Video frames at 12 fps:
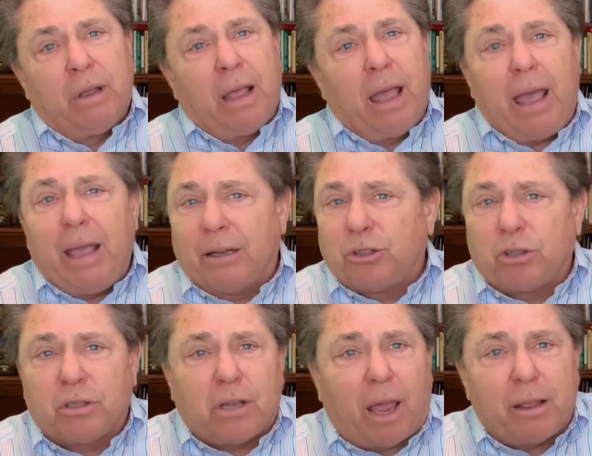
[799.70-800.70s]
Hey, it's
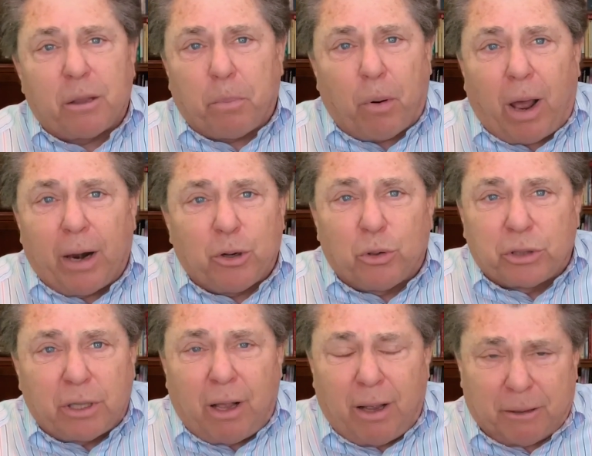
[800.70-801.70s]
just like the prodigal
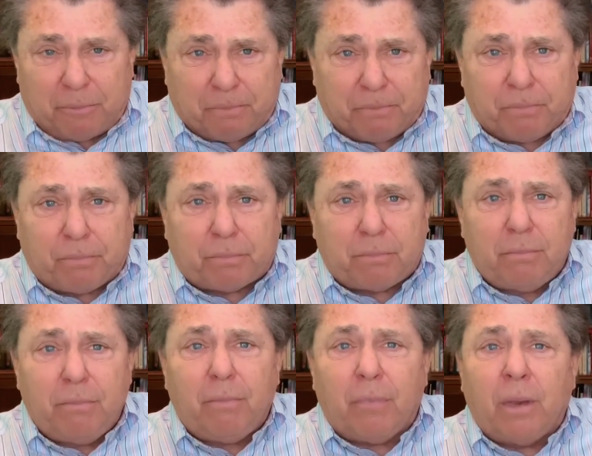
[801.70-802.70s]
son.
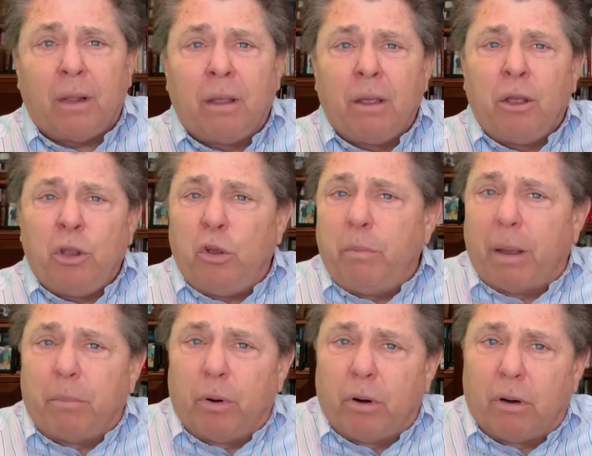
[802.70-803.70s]
You
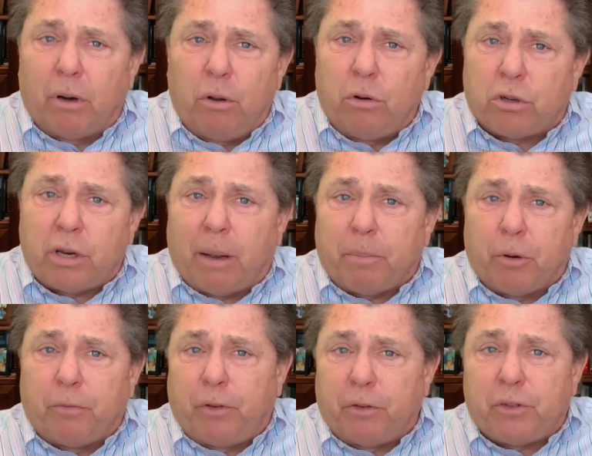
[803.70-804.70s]
remember in Luke chapter
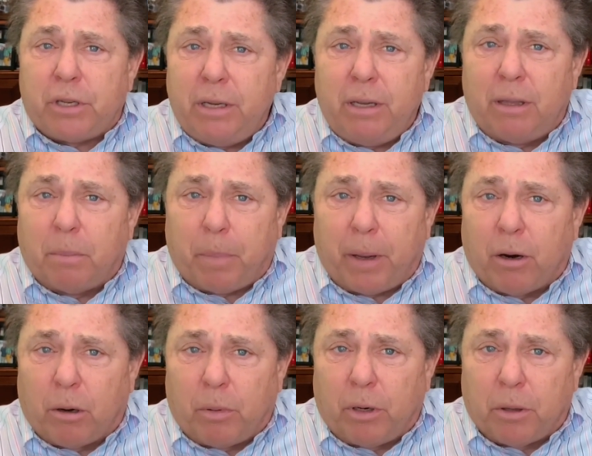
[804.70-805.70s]
15, the
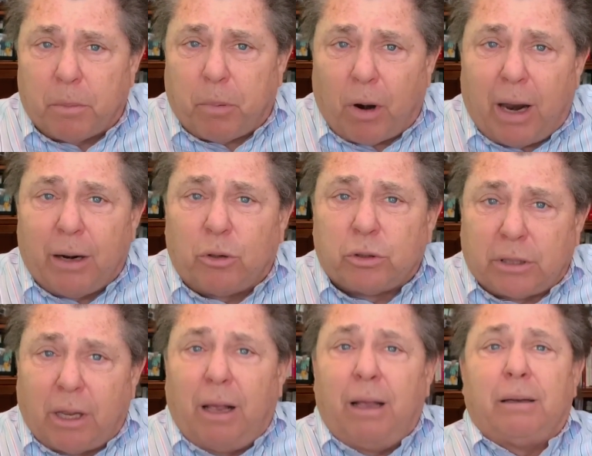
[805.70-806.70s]
parable of the prodigal
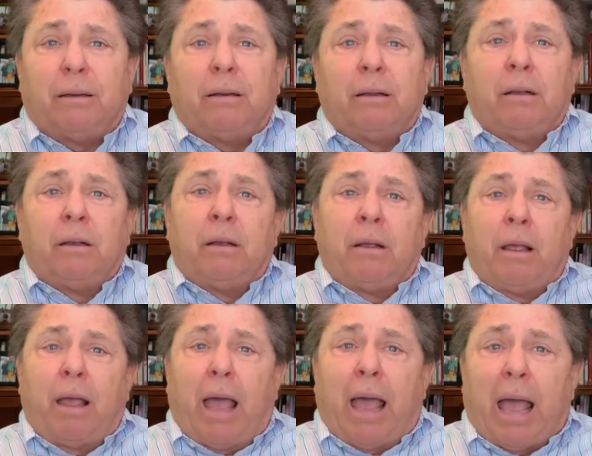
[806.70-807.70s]
son.
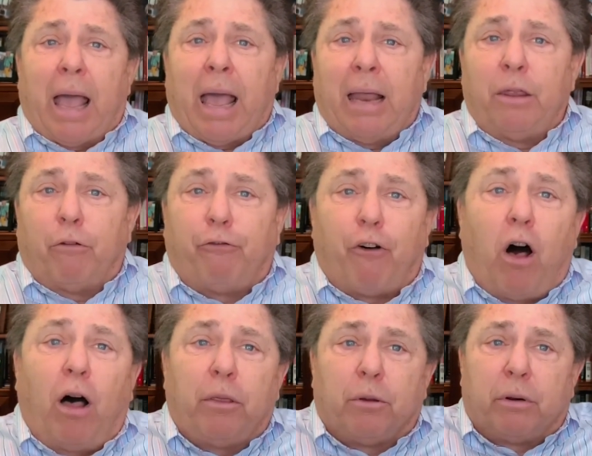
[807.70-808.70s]
And the
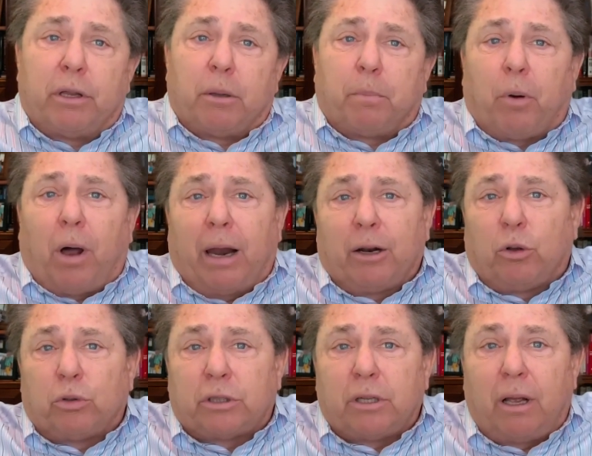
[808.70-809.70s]
father in the prodigal
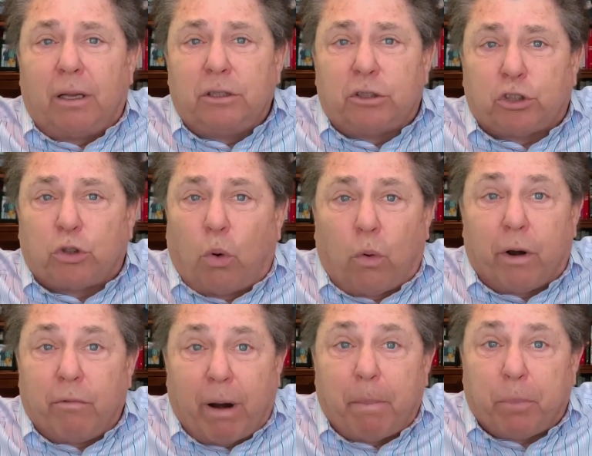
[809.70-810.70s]
son's story
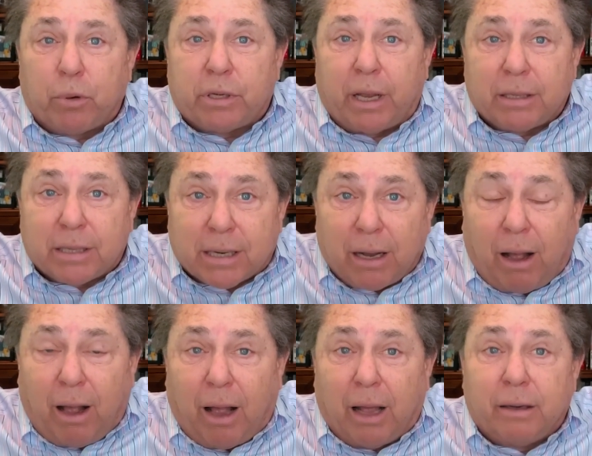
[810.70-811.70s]
represents
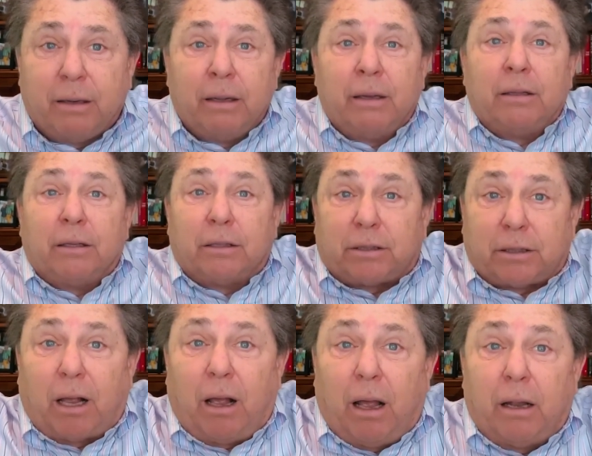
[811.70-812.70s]
God, the
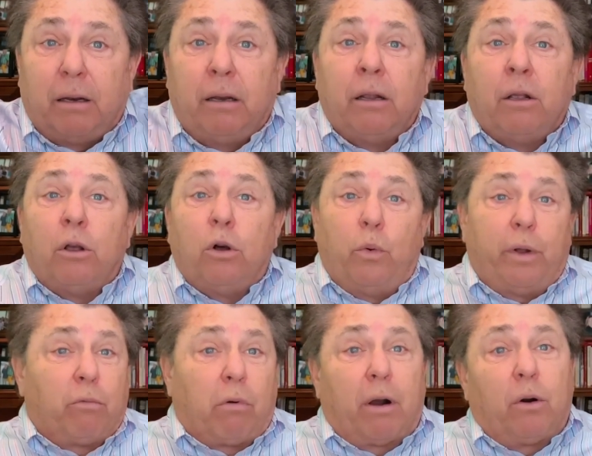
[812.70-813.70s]
son who had
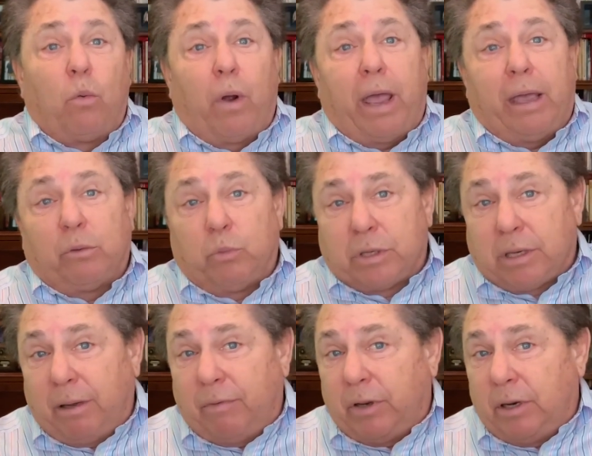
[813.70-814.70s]
run away and was
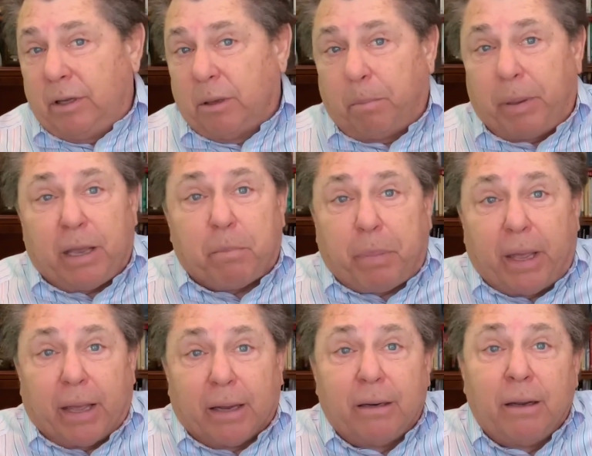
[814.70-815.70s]
living in the pig
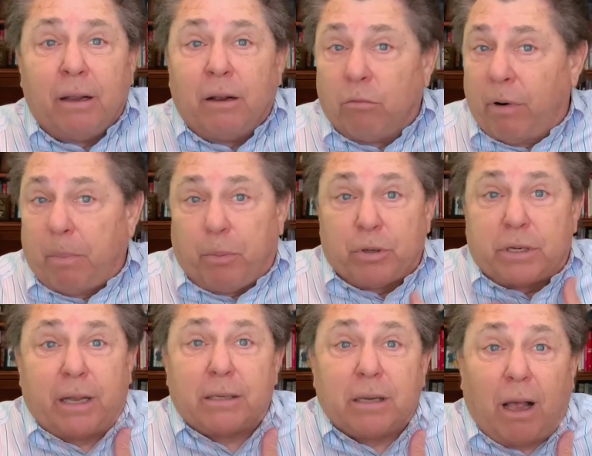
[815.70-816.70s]
pen,
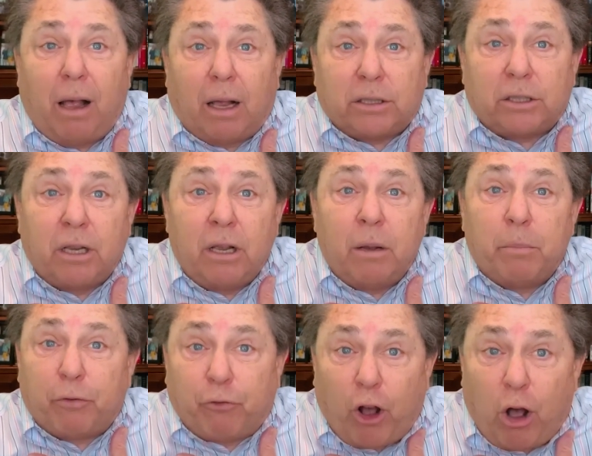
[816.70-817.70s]
represents us. But
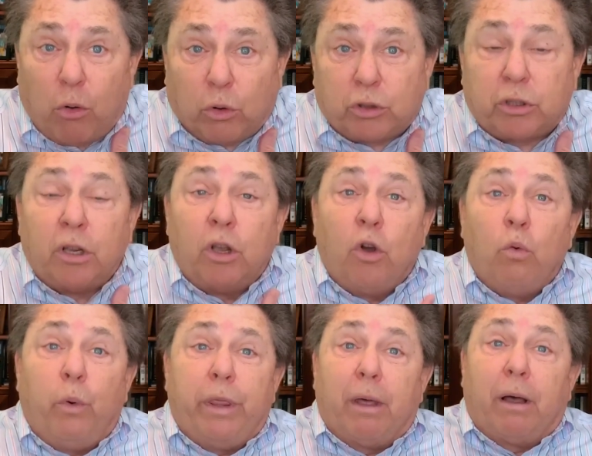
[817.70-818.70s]
folks,
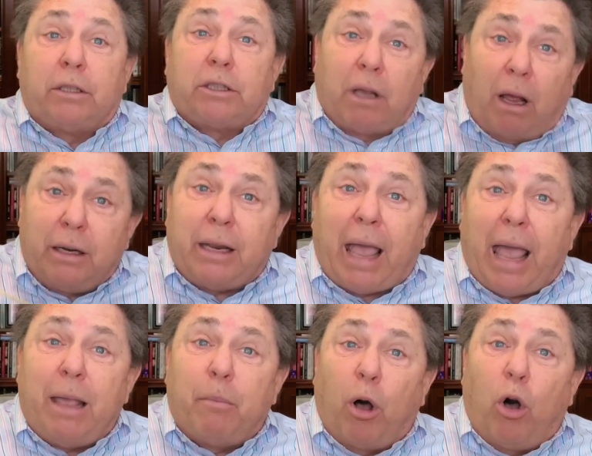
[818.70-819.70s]
when the son
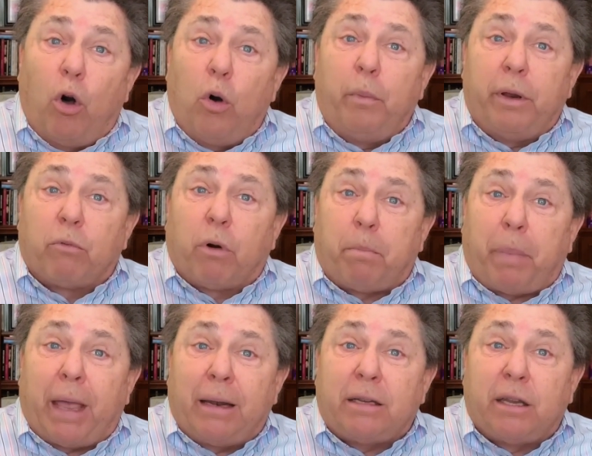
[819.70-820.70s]
came home and
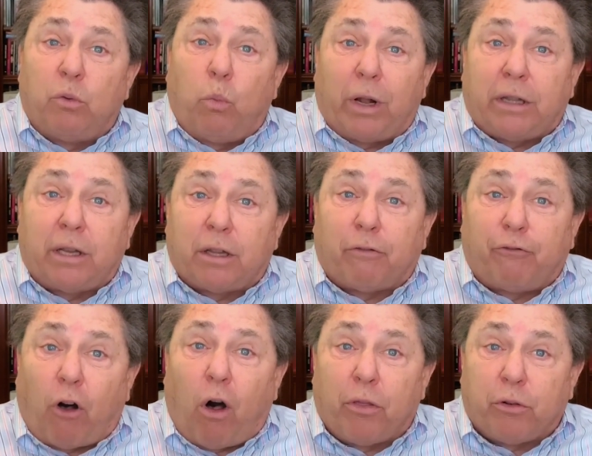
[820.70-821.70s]
repented, what did the
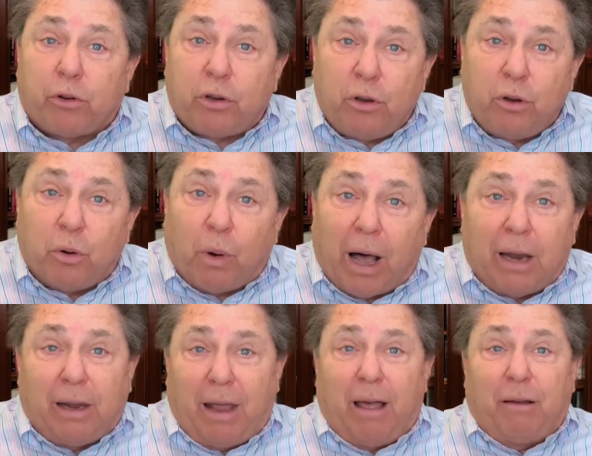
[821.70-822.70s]
father do? I
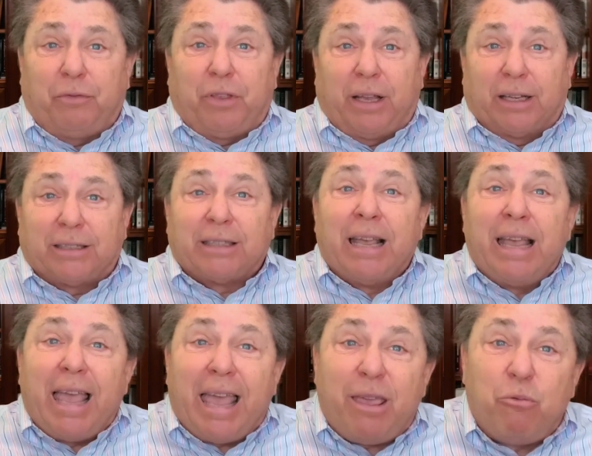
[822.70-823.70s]
love this.
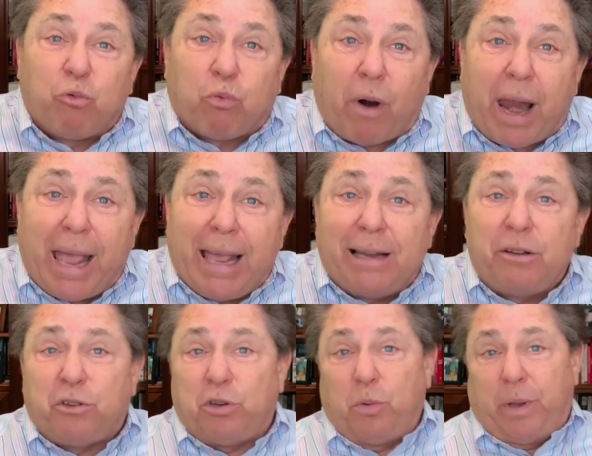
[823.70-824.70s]
He ran
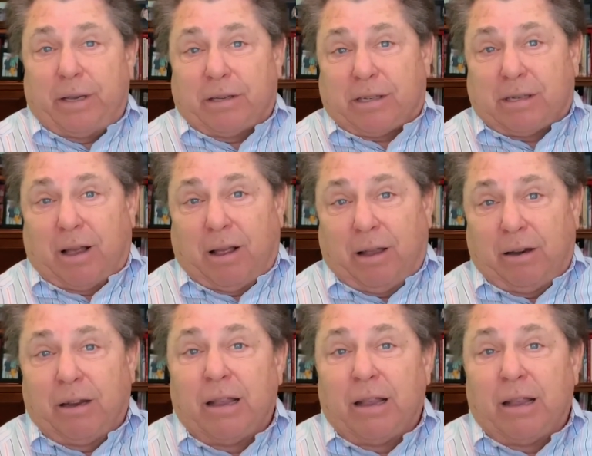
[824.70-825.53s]
to his son.